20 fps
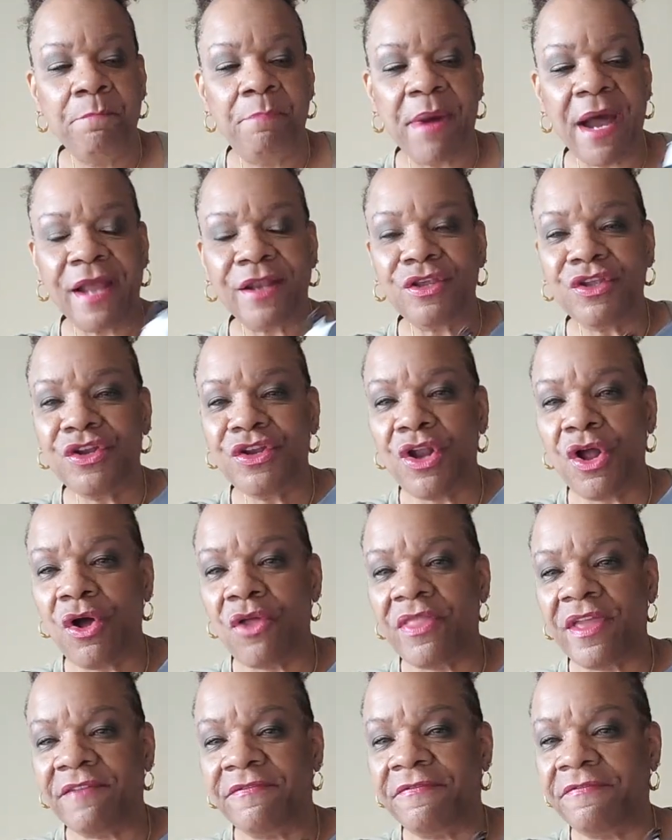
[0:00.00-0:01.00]
But you
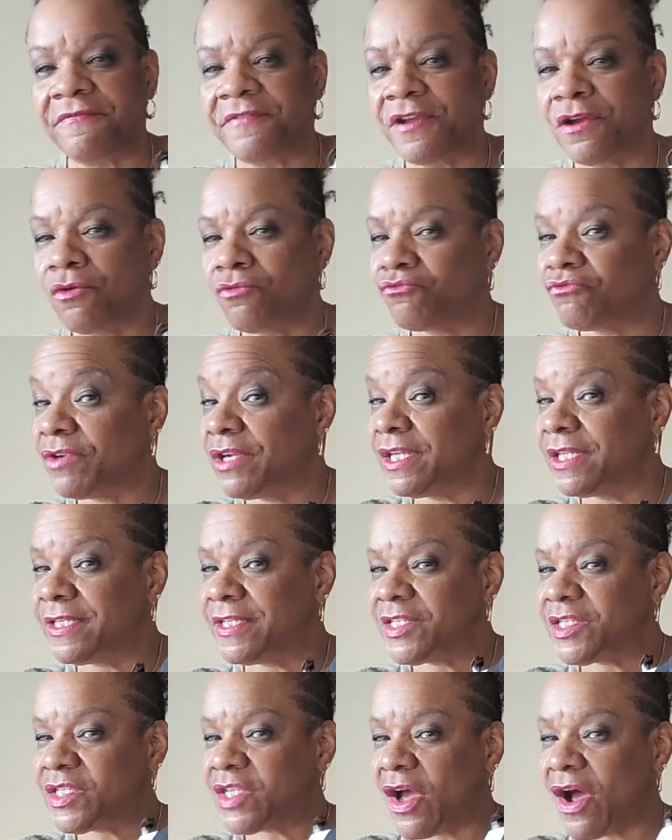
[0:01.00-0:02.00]
know, they feel
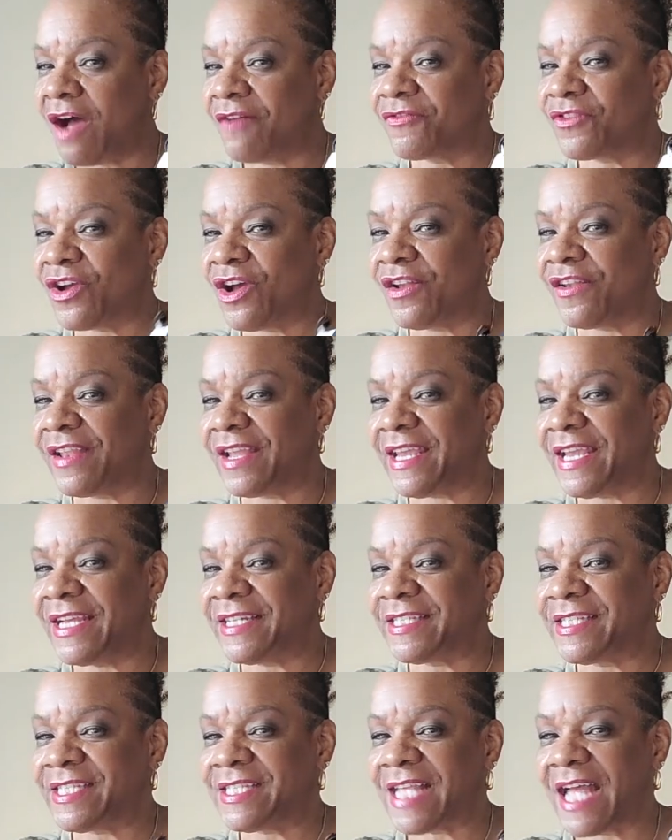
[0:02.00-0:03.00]
really soft on
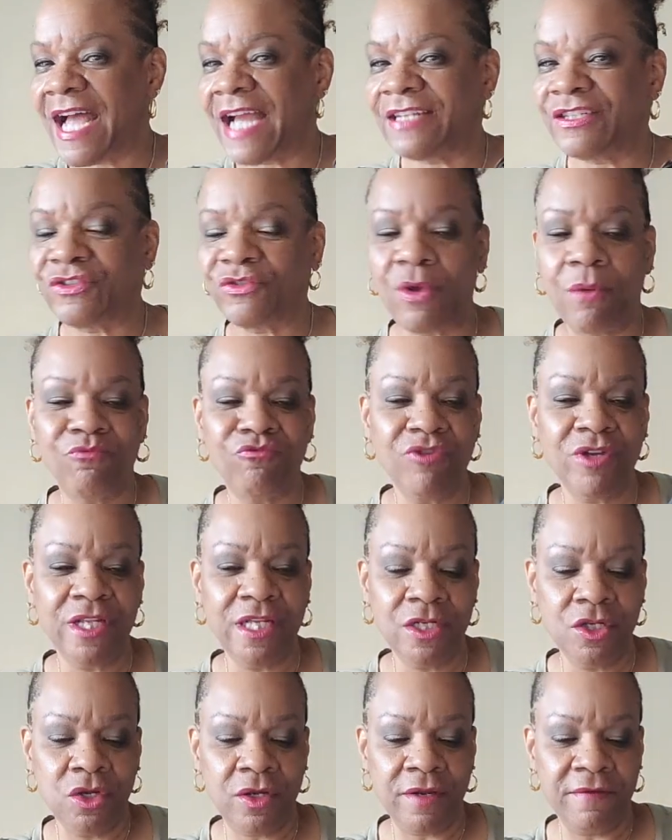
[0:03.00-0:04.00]
the inside, so I'm
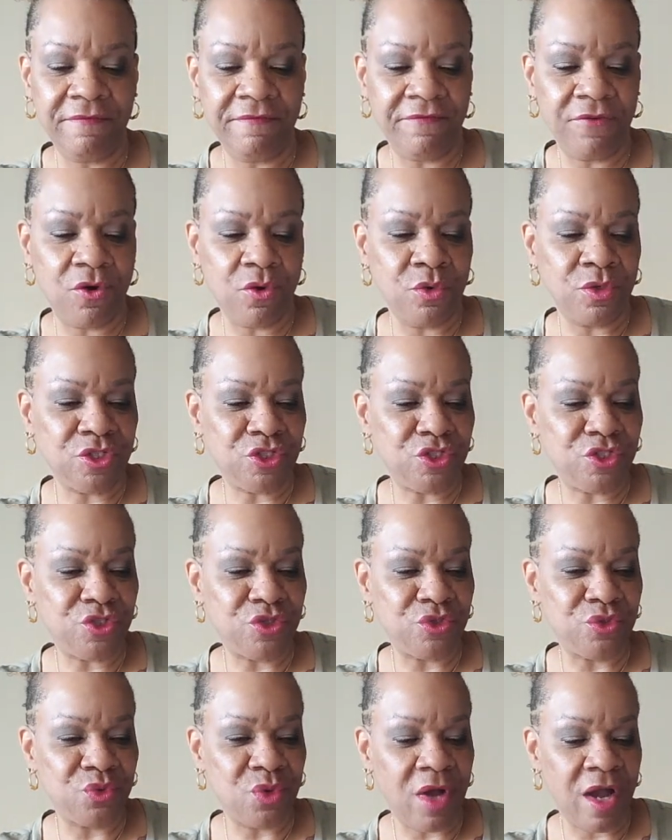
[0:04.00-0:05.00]
really looking forward
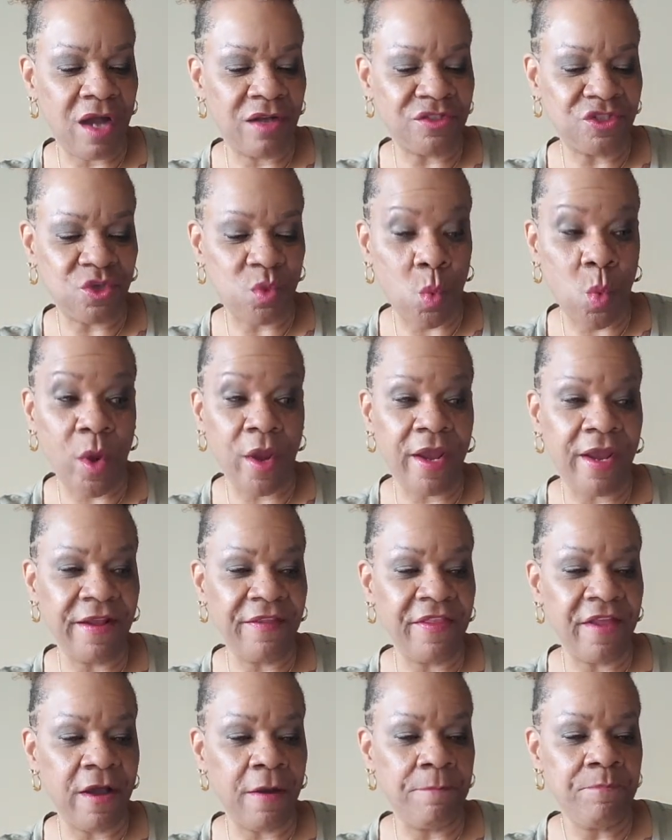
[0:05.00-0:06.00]
to
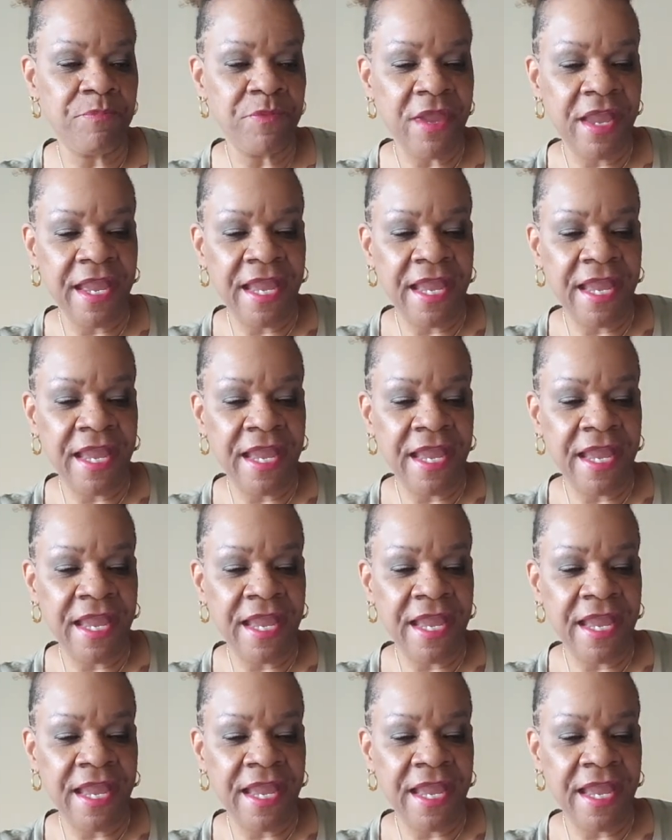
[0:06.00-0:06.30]
wearing them.